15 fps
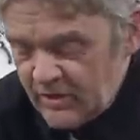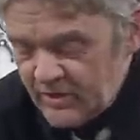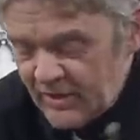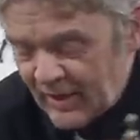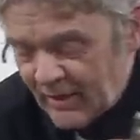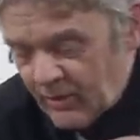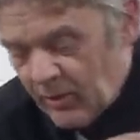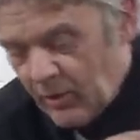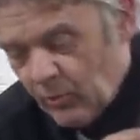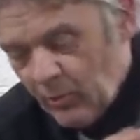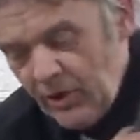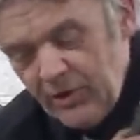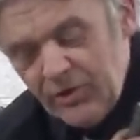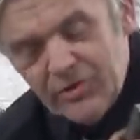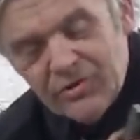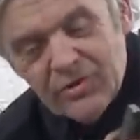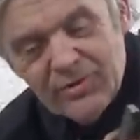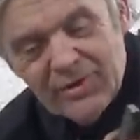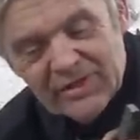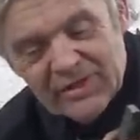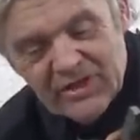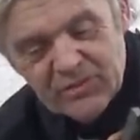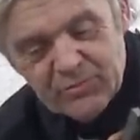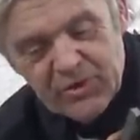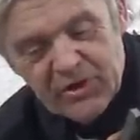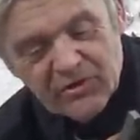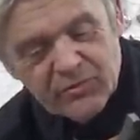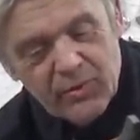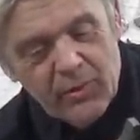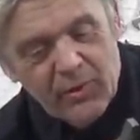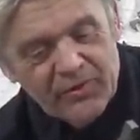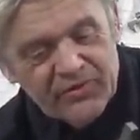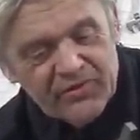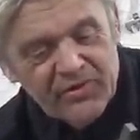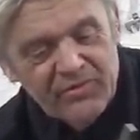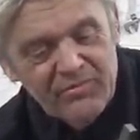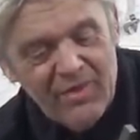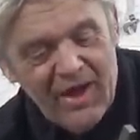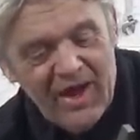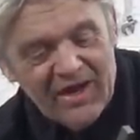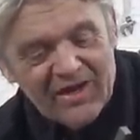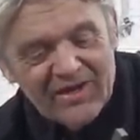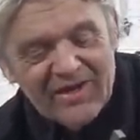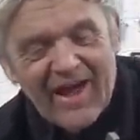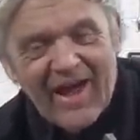Now, we're doing this because we want to make an